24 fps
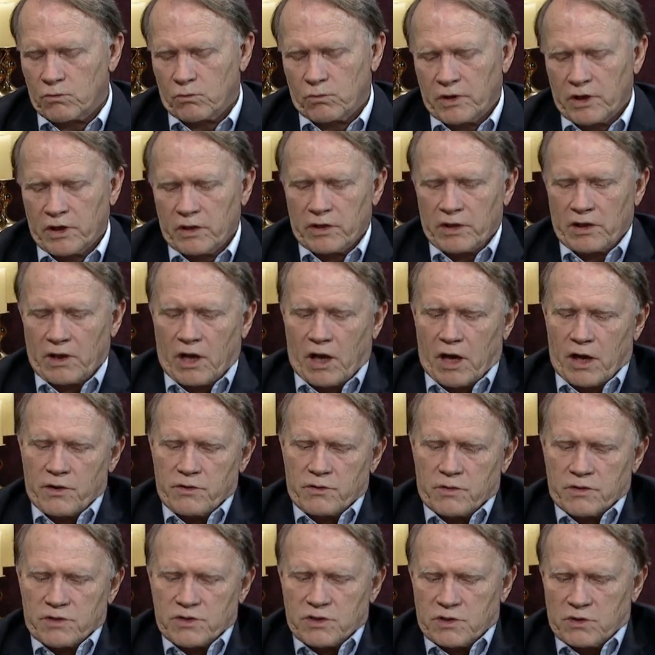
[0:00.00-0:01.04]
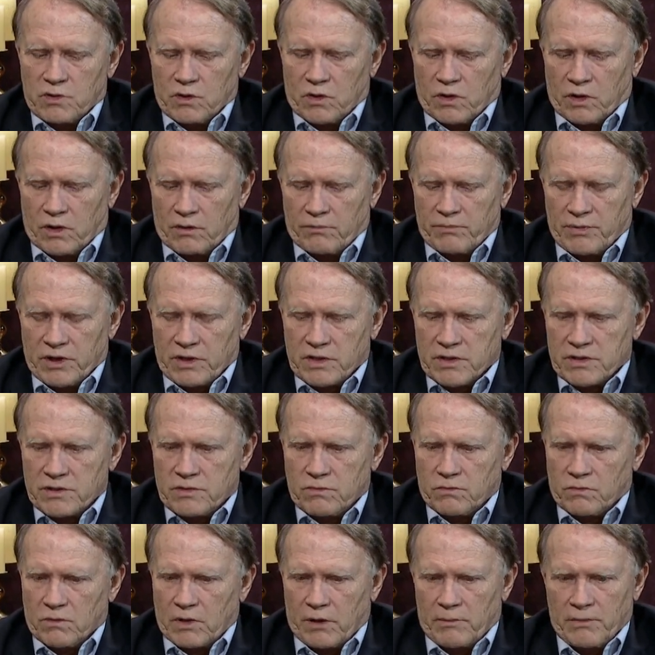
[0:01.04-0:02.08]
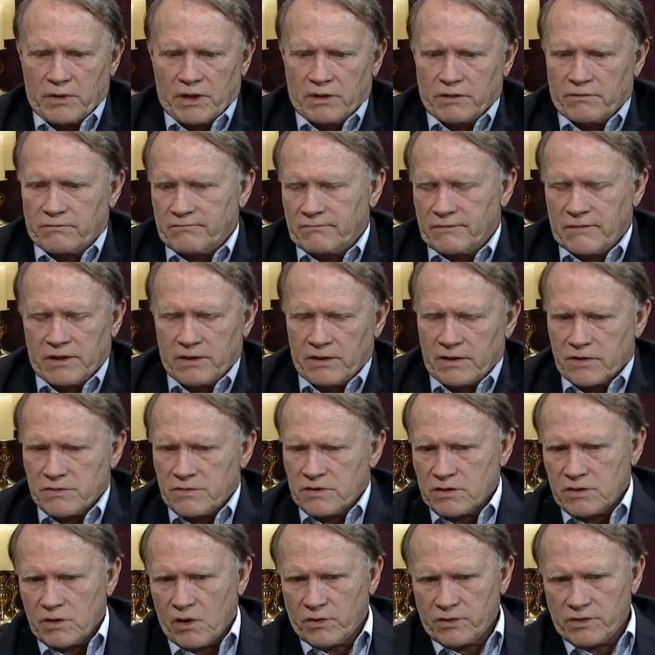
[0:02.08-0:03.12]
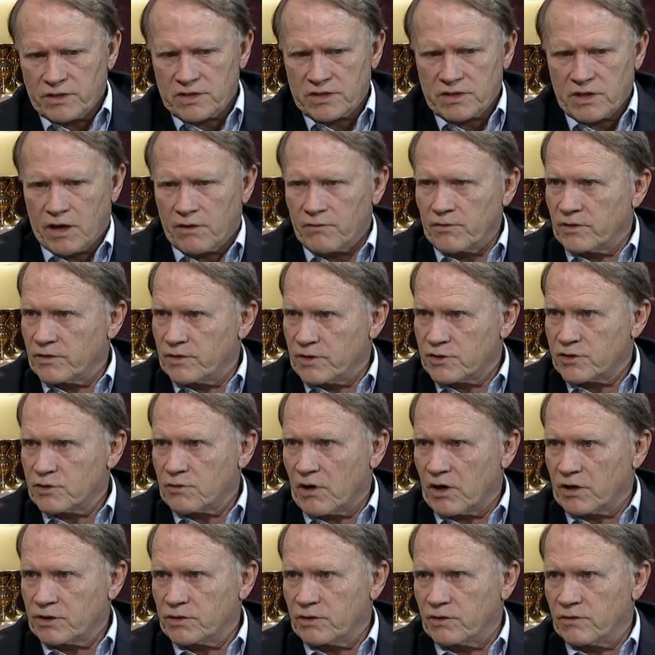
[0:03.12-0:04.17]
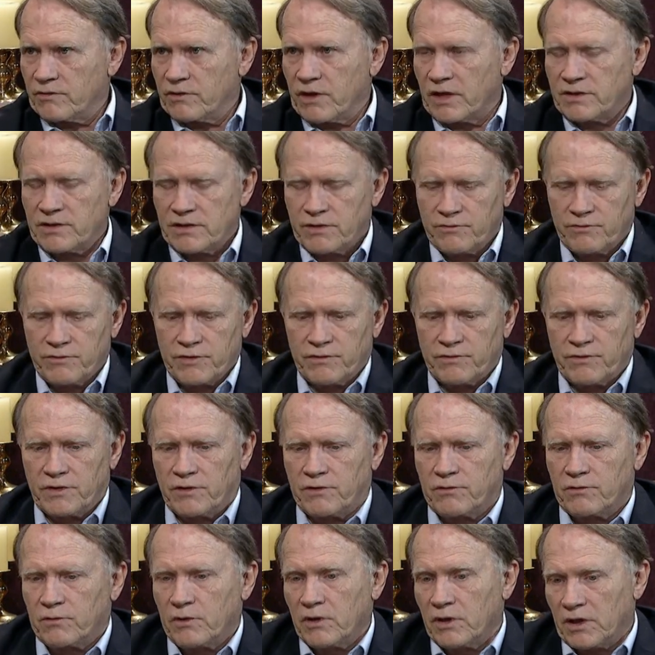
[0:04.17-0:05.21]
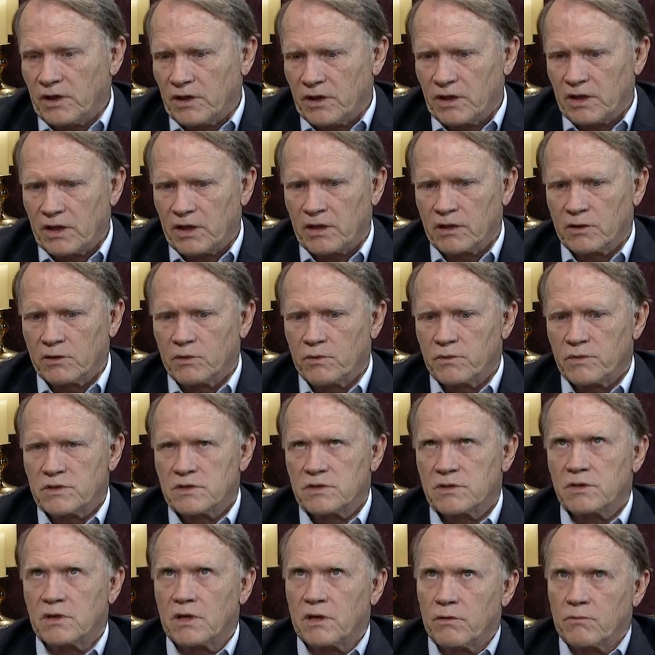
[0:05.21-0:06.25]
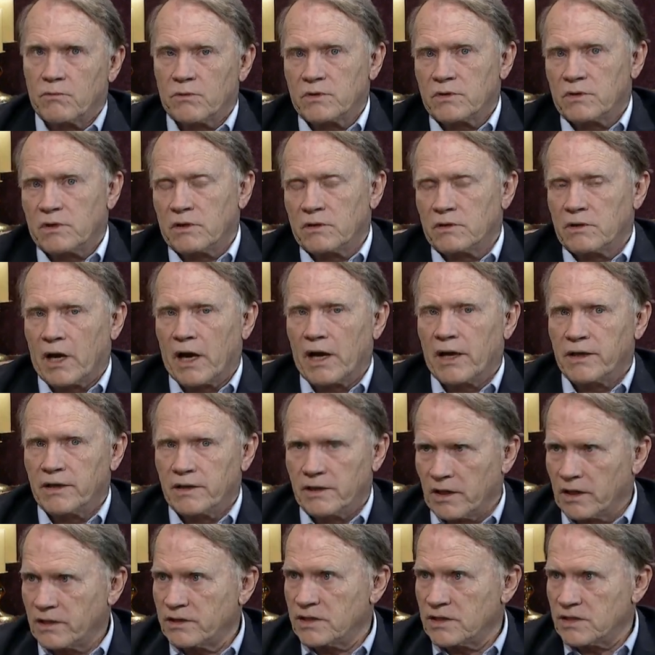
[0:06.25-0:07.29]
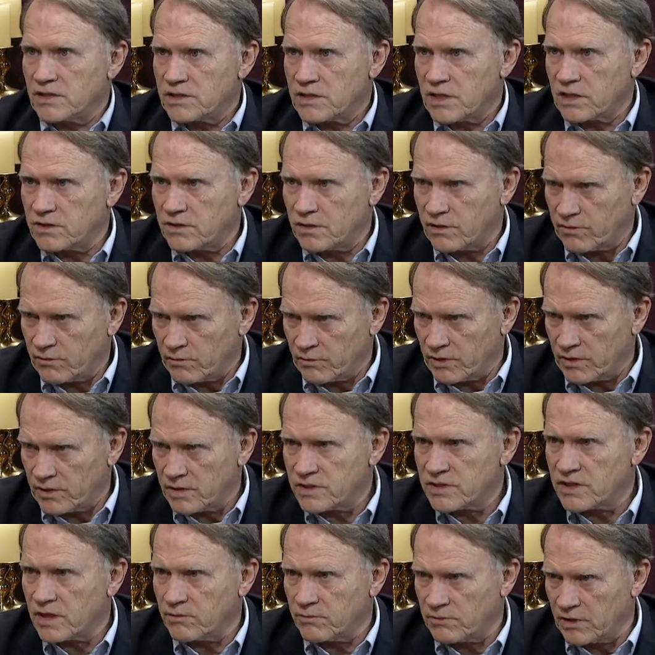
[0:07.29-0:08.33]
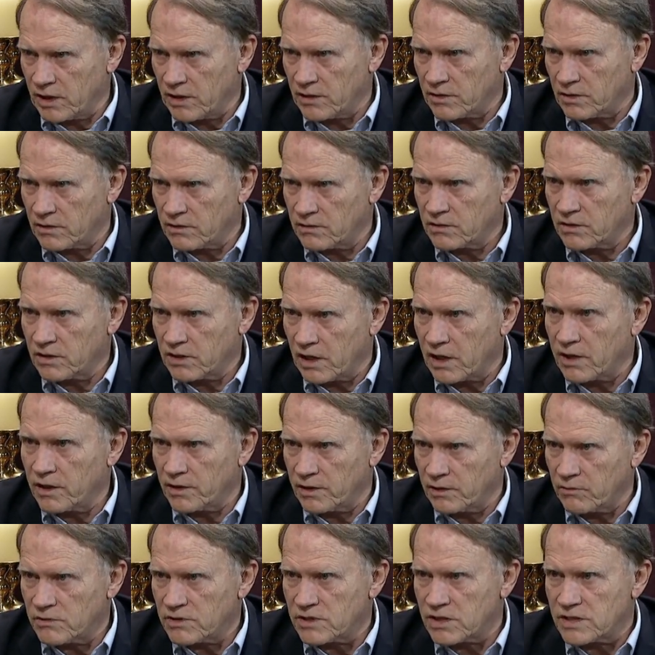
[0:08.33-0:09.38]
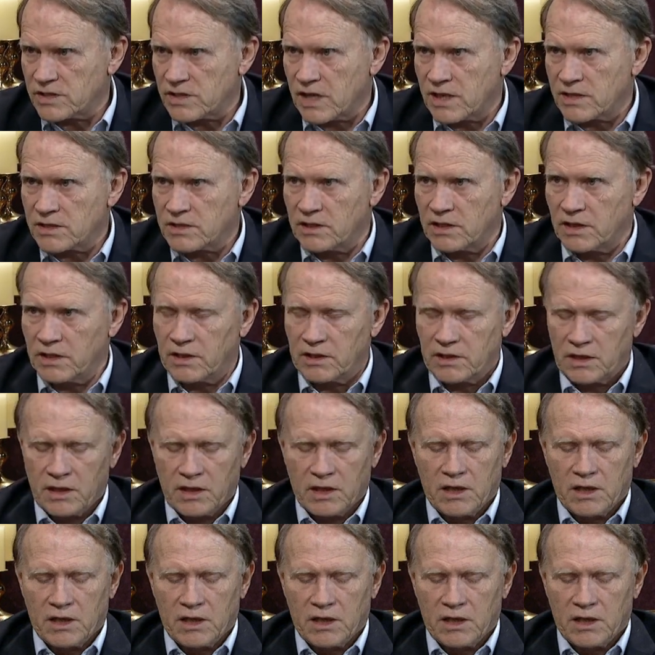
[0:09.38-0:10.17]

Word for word: really understood, because, I mean, this is all discovered, the structure, in 1953. And Lewis died in 1963, the same day that Kennedy was assassinated.